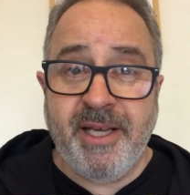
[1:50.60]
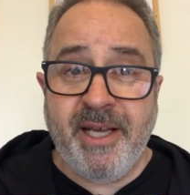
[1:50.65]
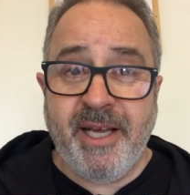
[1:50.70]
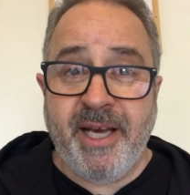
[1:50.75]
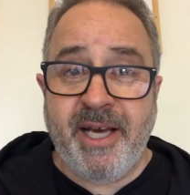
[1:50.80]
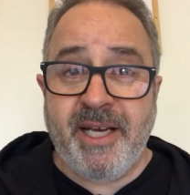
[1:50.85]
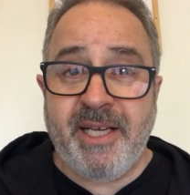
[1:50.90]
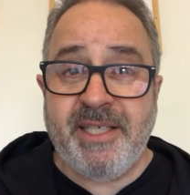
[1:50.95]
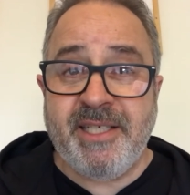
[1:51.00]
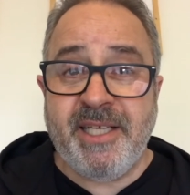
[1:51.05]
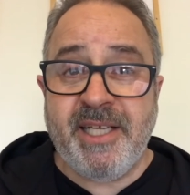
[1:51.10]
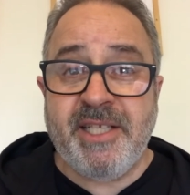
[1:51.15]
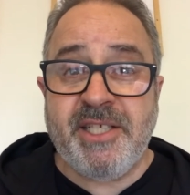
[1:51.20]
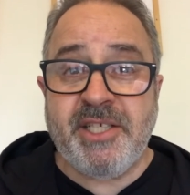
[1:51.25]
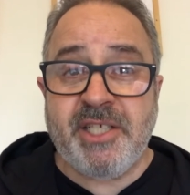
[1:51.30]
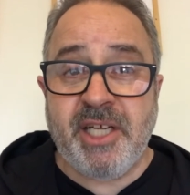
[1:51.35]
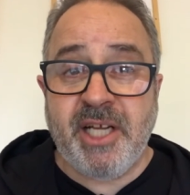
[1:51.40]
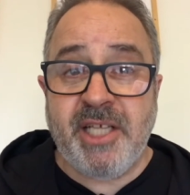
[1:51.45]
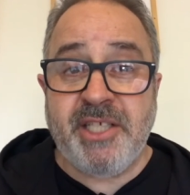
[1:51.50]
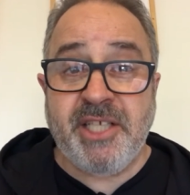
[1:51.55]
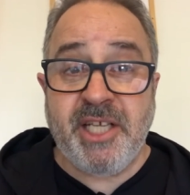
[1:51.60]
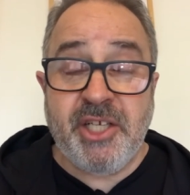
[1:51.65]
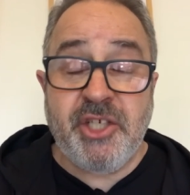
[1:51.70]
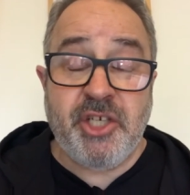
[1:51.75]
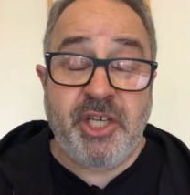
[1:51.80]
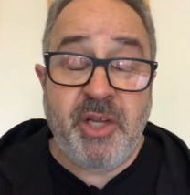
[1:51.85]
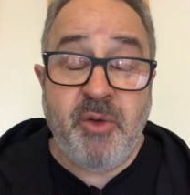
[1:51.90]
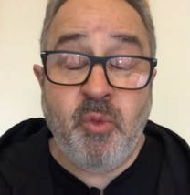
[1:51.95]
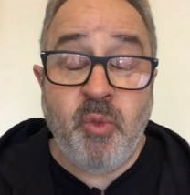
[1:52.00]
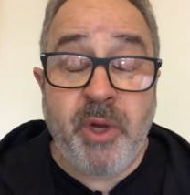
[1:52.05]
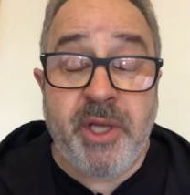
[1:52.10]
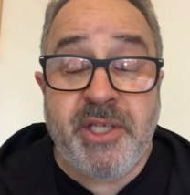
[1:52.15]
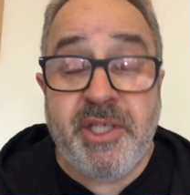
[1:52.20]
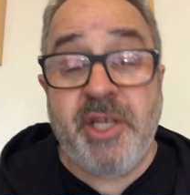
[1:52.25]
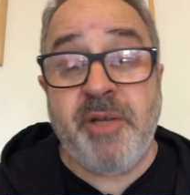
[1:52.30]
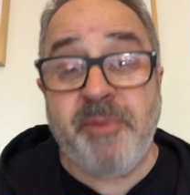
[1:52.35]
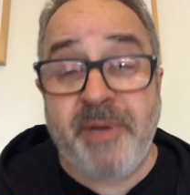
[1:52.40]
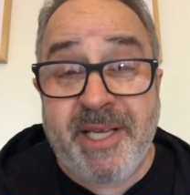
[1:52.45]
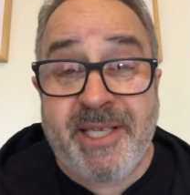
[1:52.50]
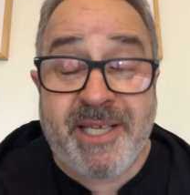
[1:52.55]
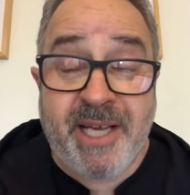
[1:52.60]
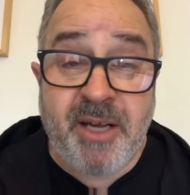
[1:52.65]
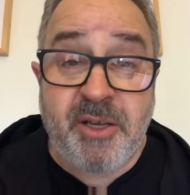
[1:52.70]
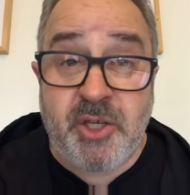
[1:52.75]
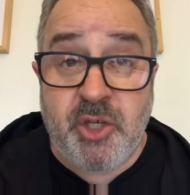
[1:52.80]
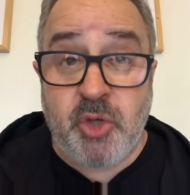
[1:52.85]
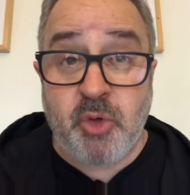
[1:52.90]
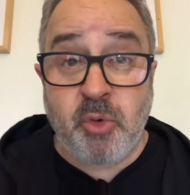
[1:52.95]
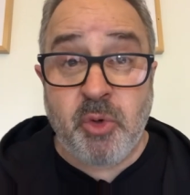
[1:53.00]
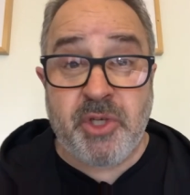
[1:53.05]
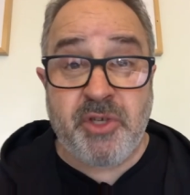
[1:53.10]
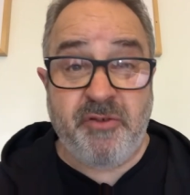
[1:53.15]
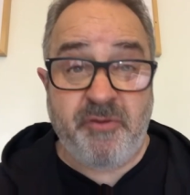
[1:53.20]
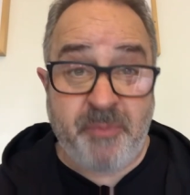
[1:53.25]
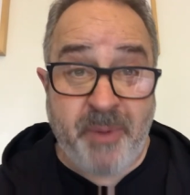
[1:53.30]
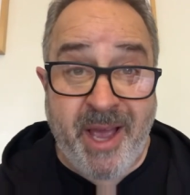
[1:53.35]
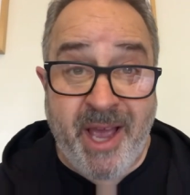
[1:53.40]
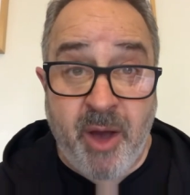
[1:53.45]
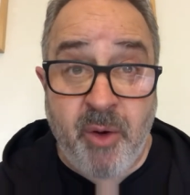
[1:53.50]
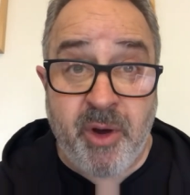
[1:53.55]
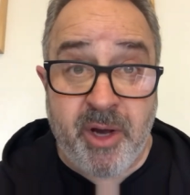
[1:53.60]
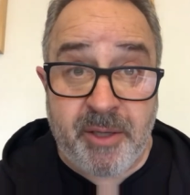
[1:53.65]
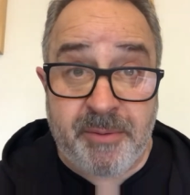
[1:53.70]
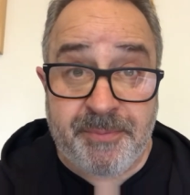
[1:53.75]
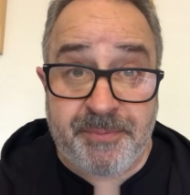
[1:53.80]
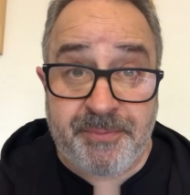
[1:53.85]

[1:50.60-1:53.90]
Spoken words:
And essentially, wisdom is our source of power.